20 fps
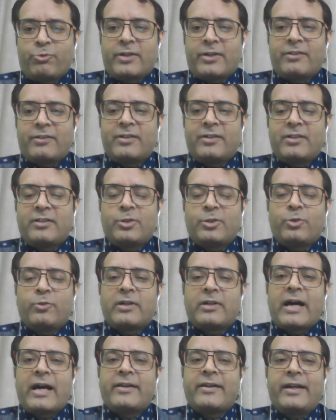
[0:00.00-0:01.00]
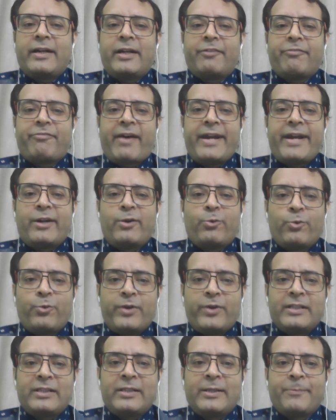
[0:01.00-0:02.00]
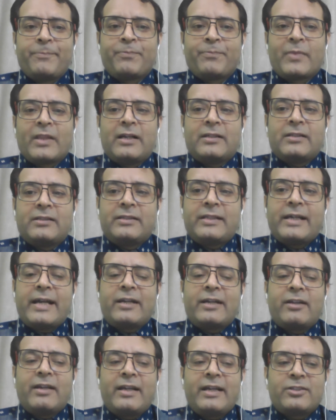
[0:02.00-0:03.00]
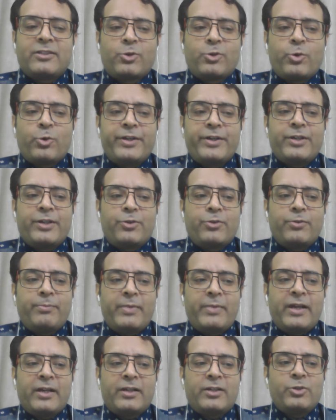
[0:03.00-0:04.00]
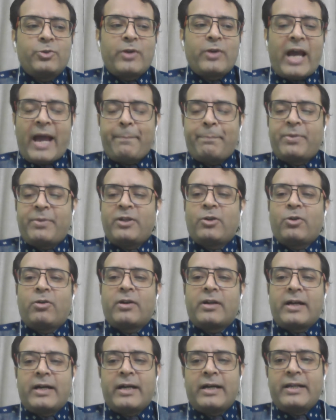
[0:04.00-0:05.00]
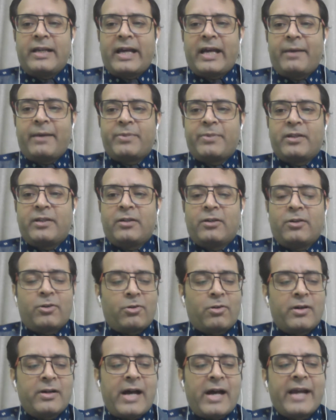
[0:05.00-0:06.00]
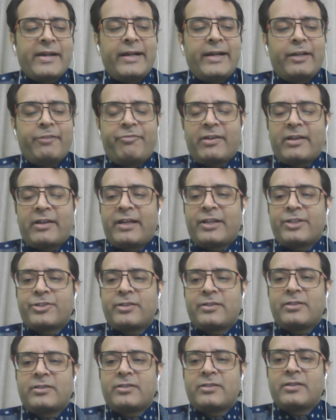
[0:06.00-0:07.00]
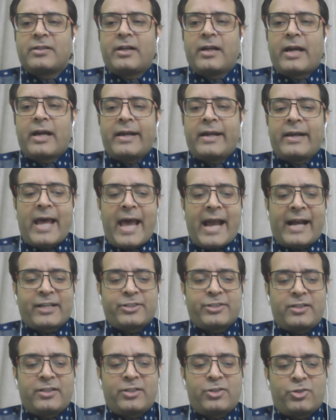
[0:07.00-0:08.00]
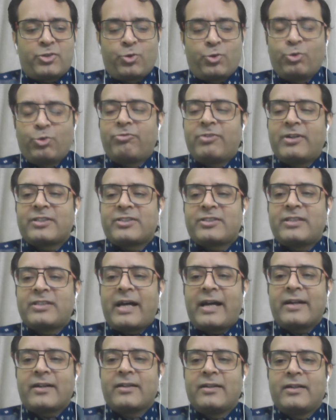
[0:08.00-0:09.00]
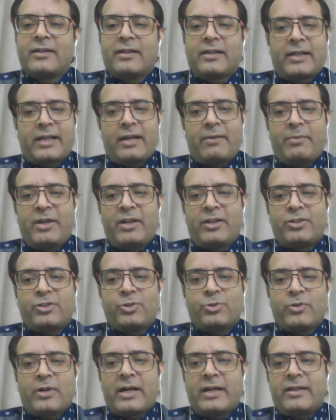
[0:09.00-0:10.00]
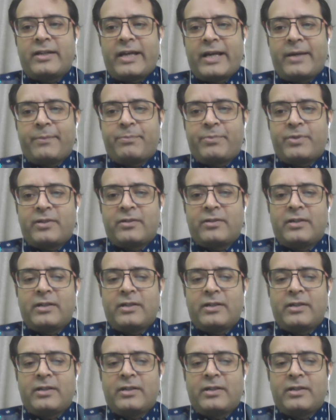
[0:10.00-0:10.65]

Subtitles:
Whatever you are identified with, that is going to make you happy or unhappy. Wrong identifications and actions towards that can make you unhappy.